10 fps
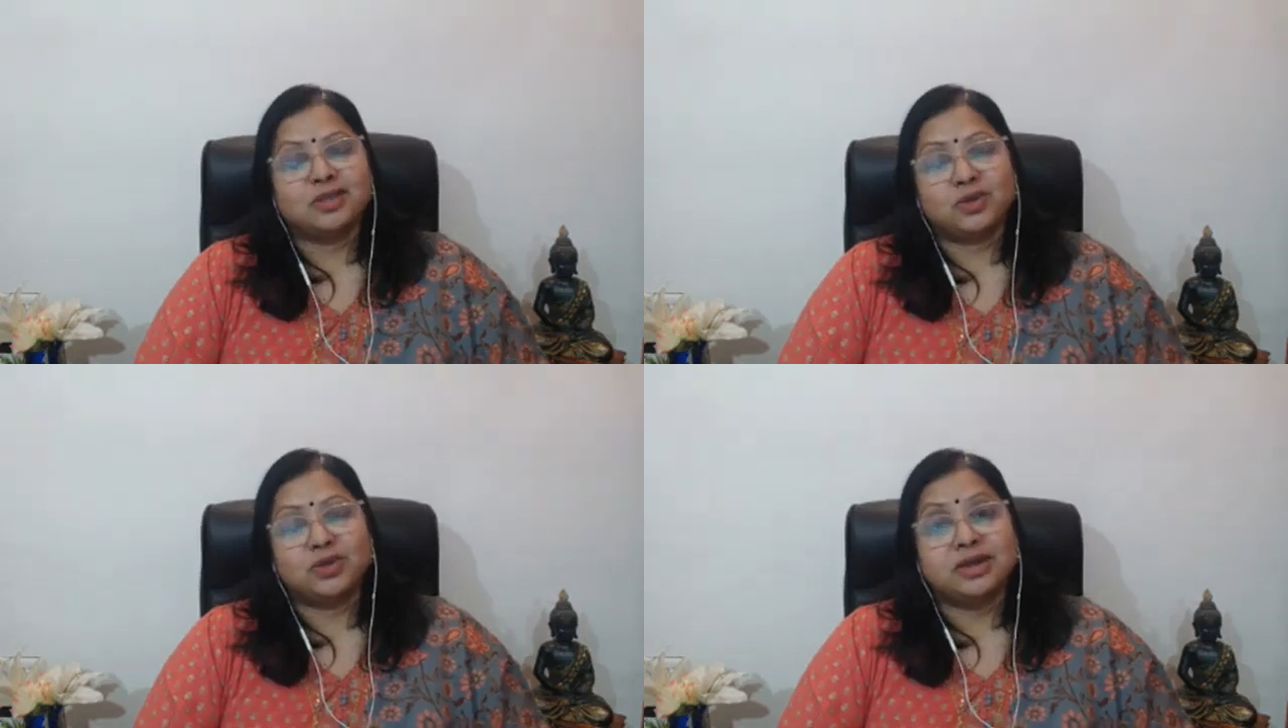
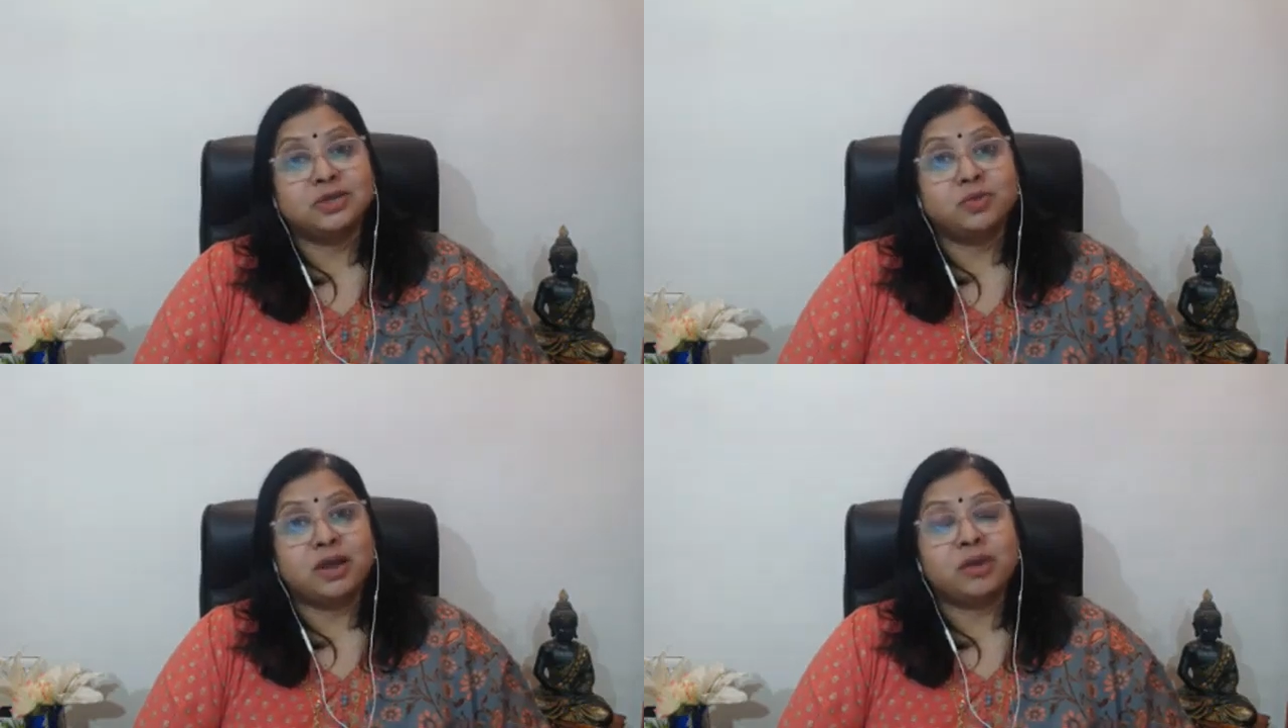So that
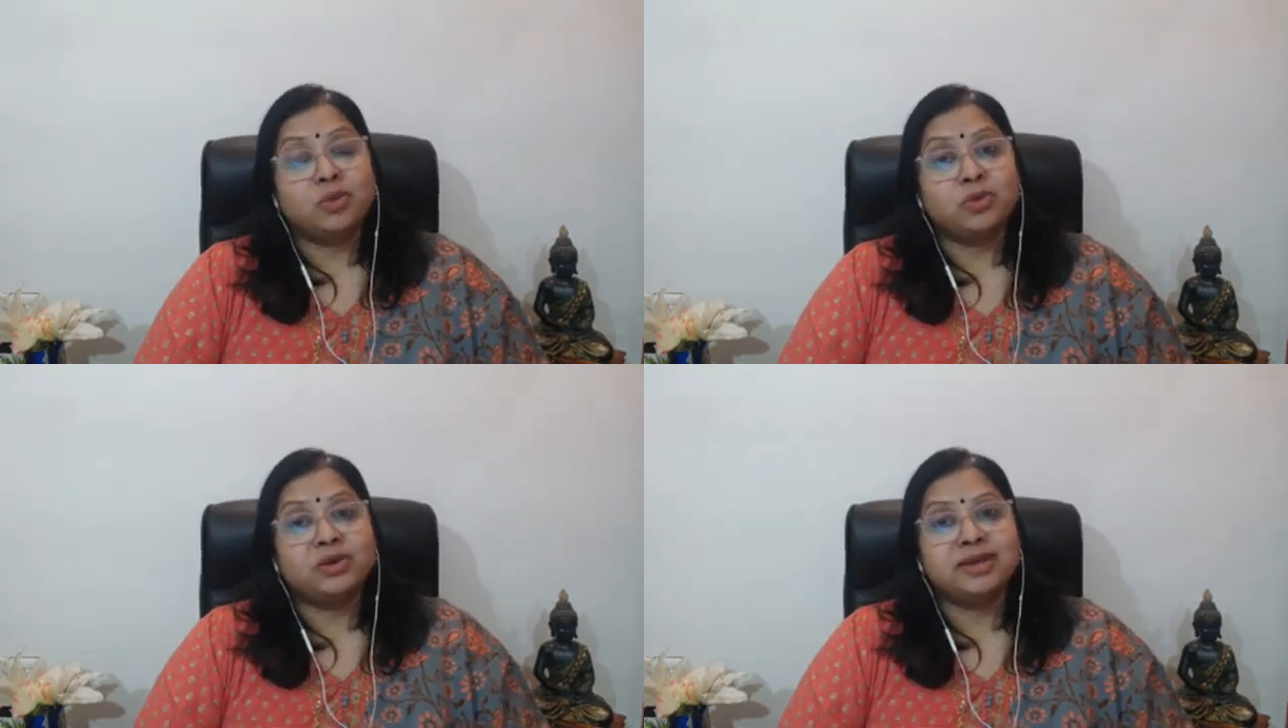is one
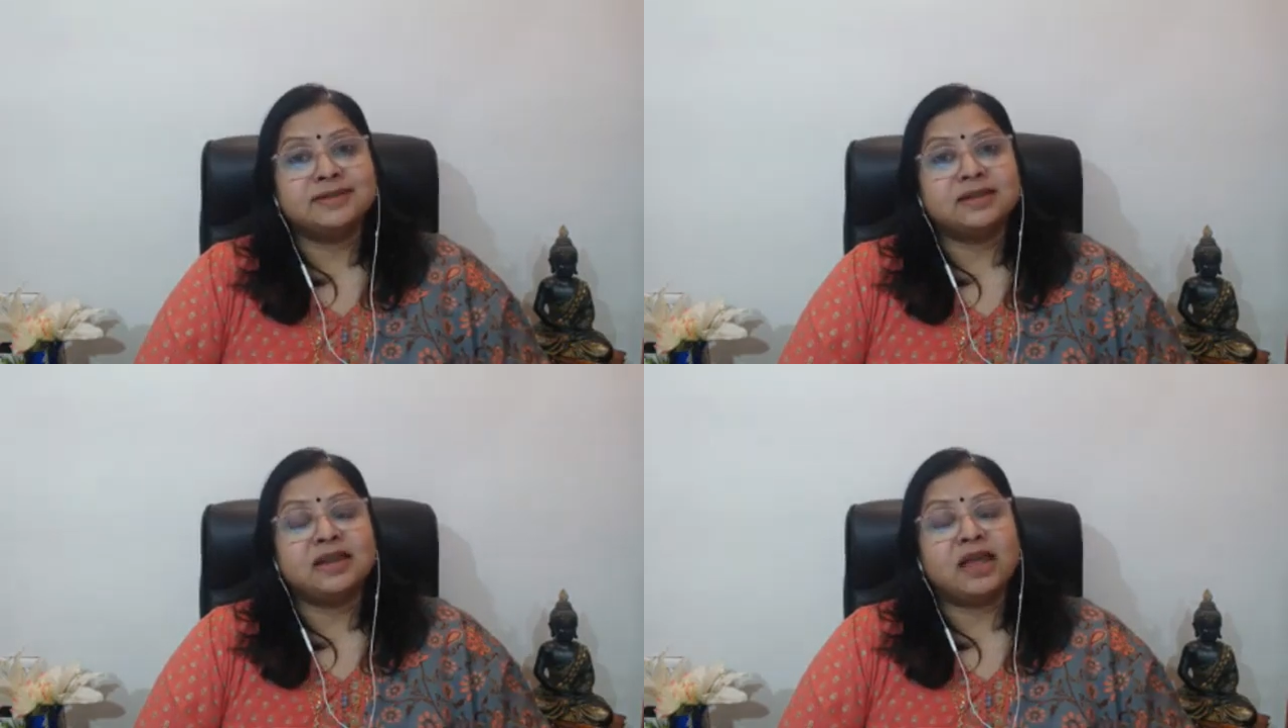more
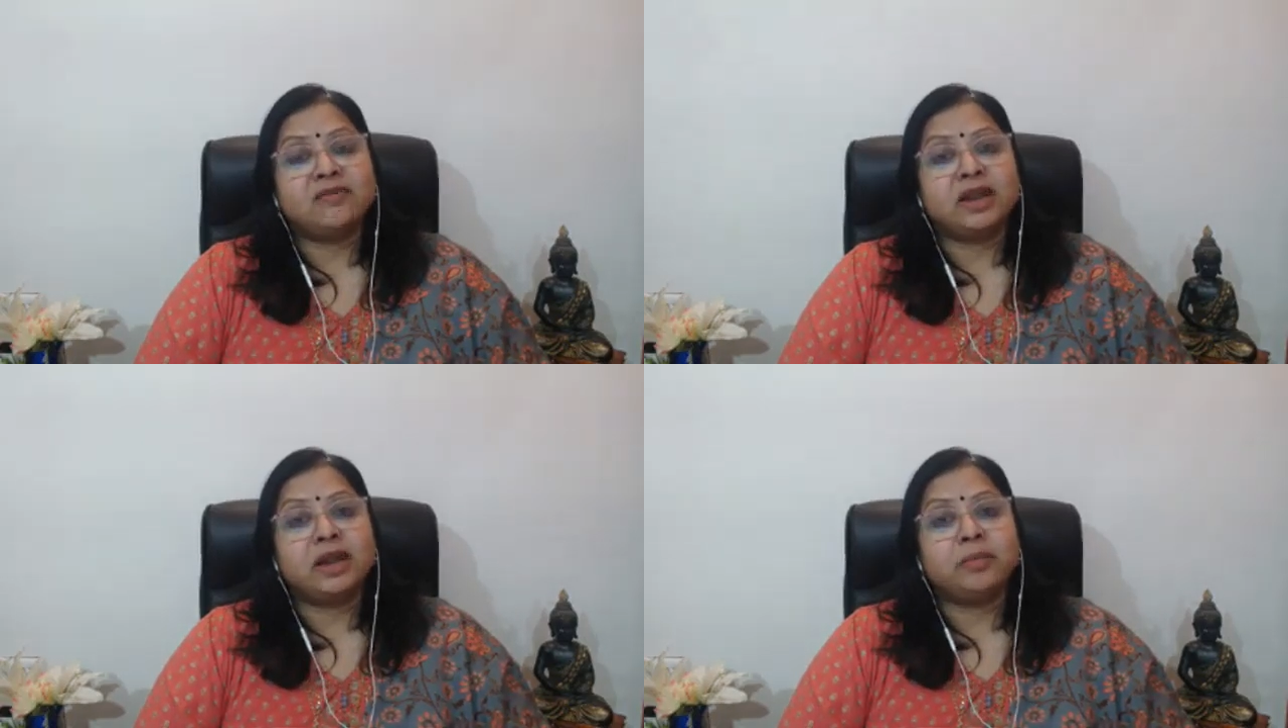reason I
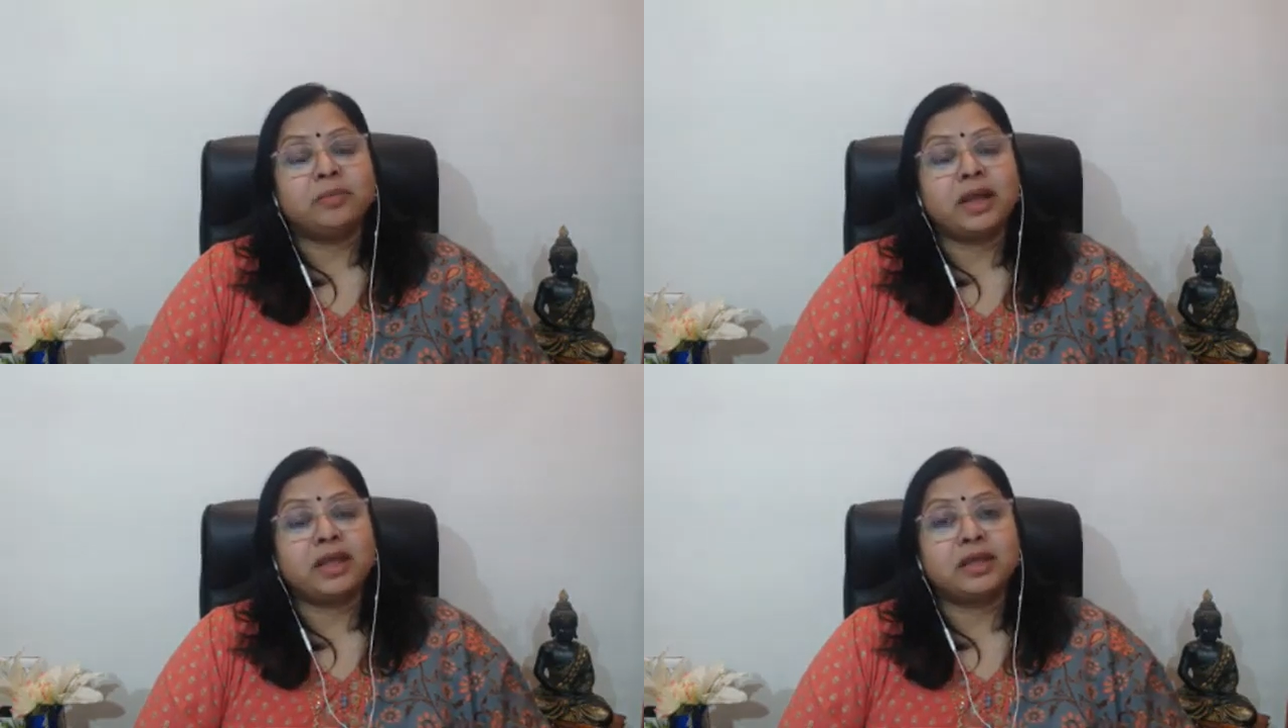have
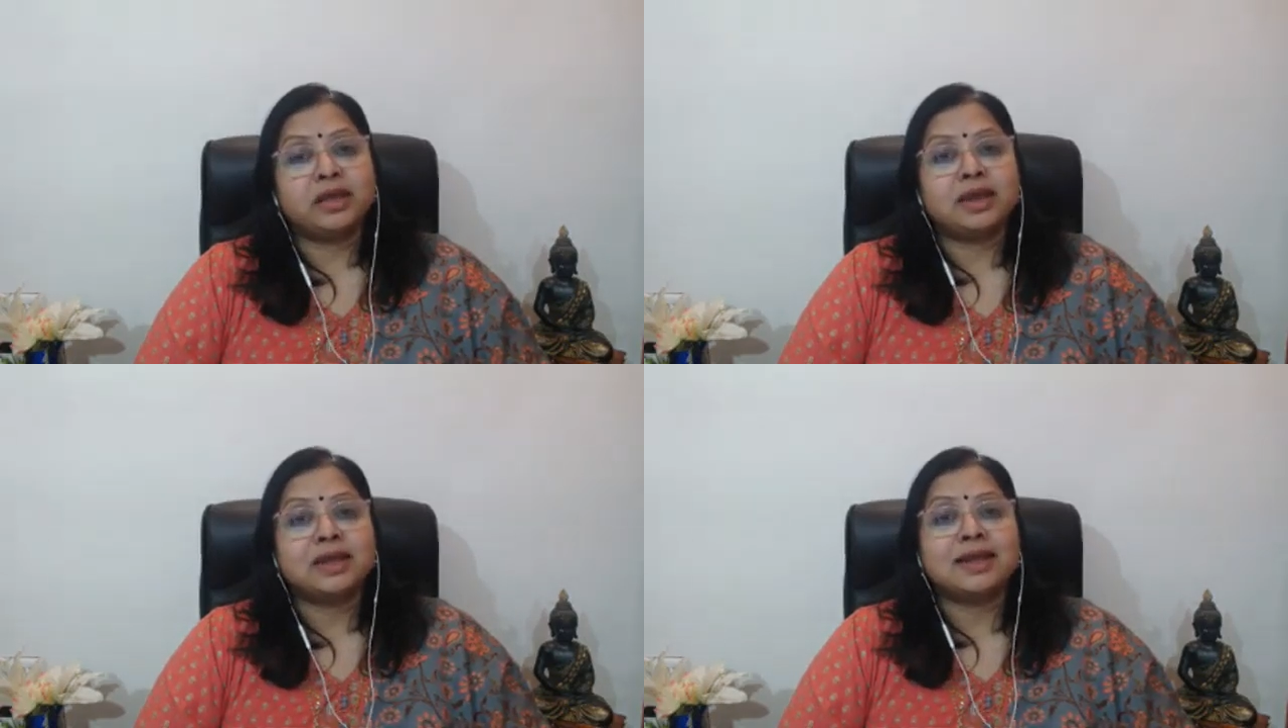named my
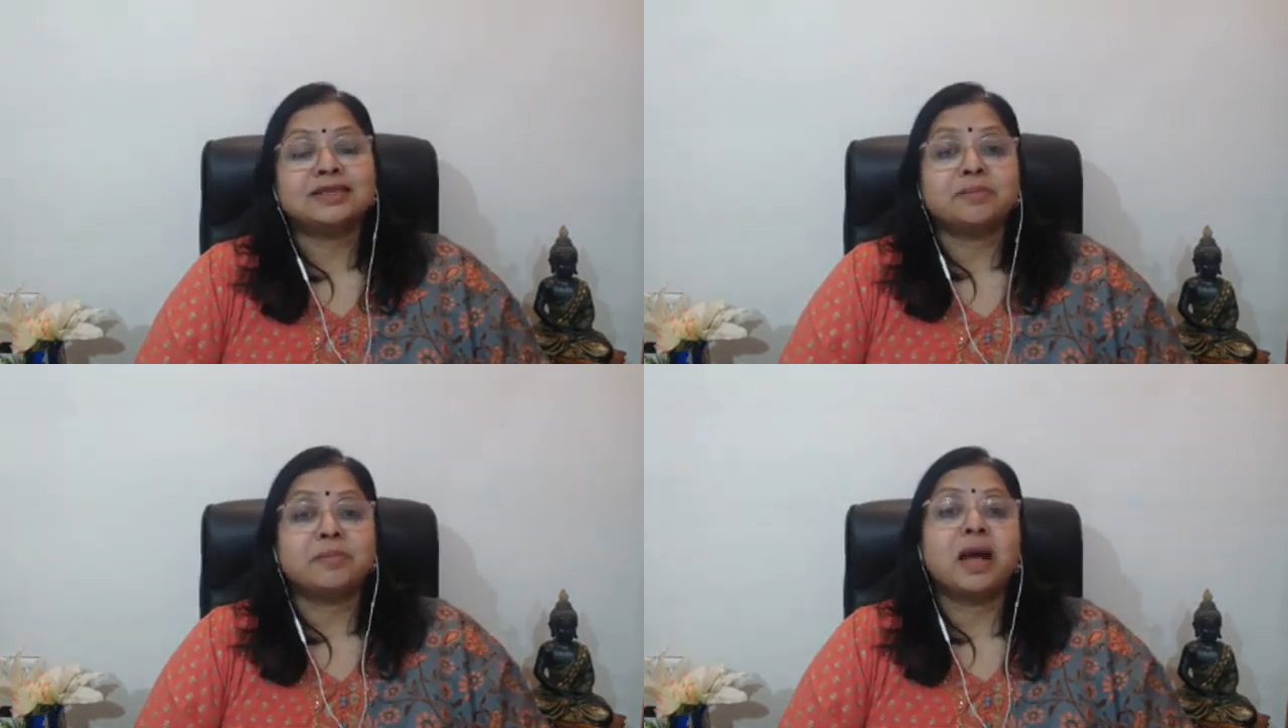healing
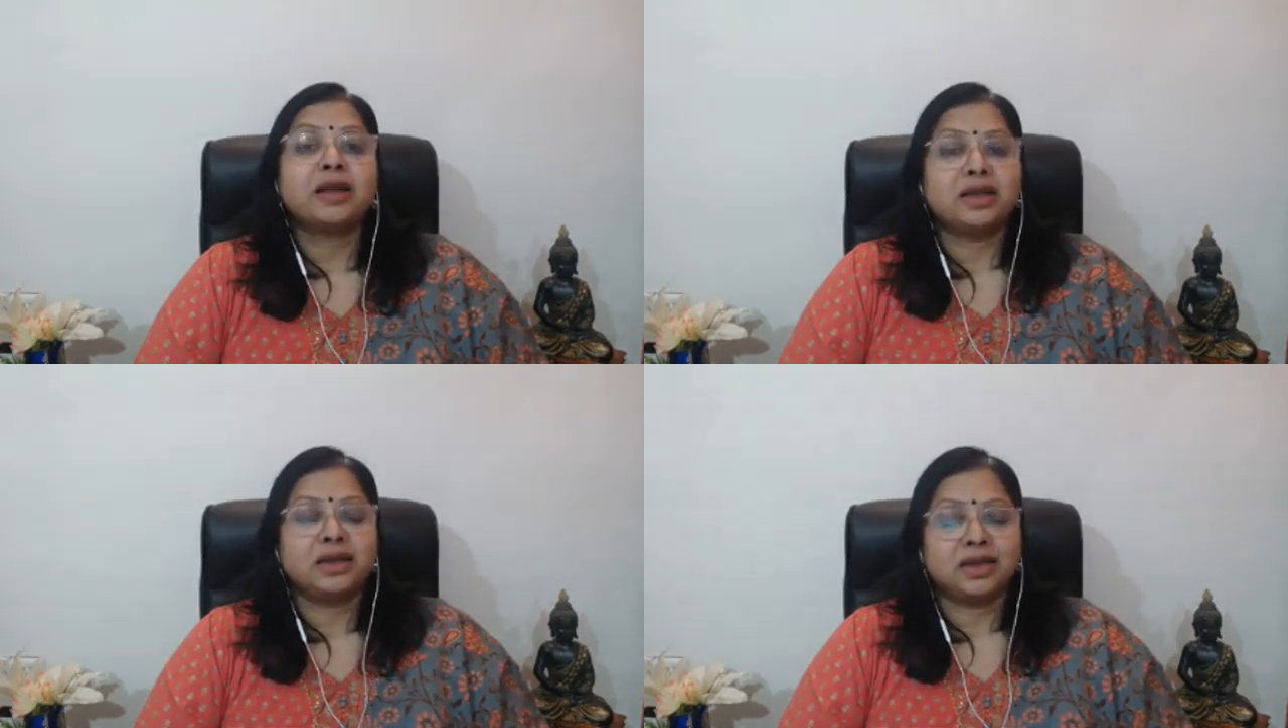as
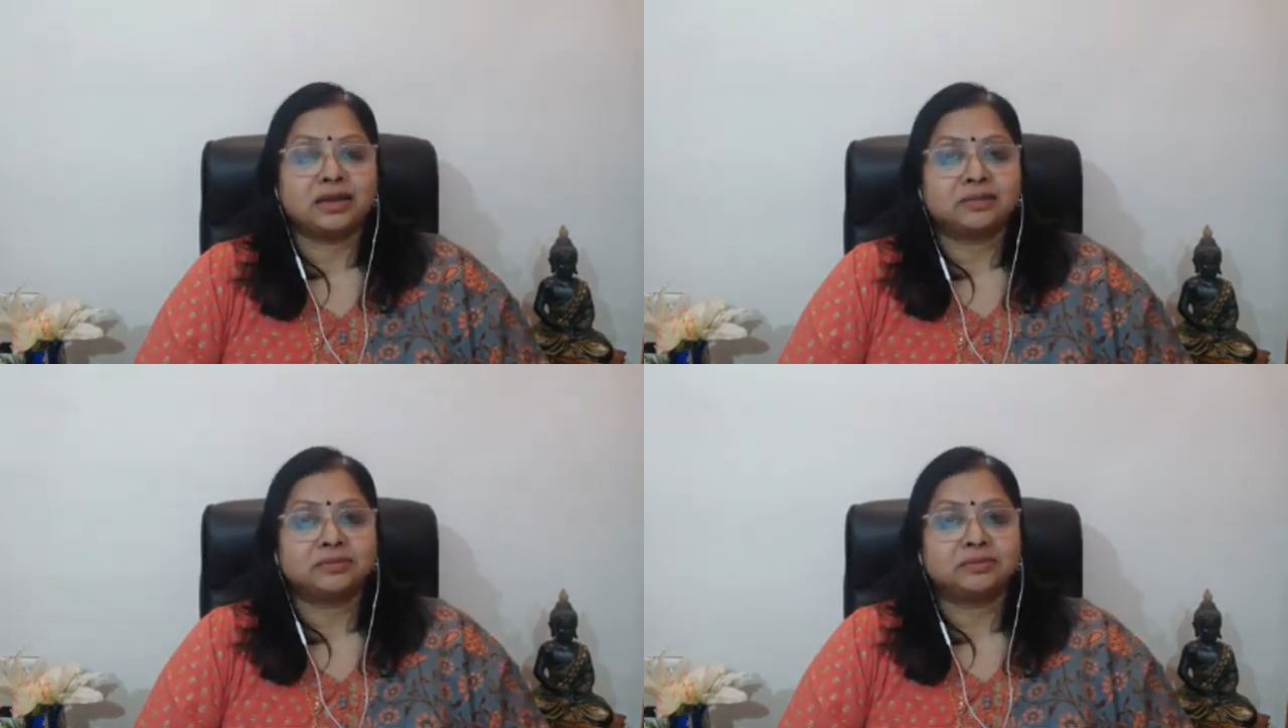Ma Healing.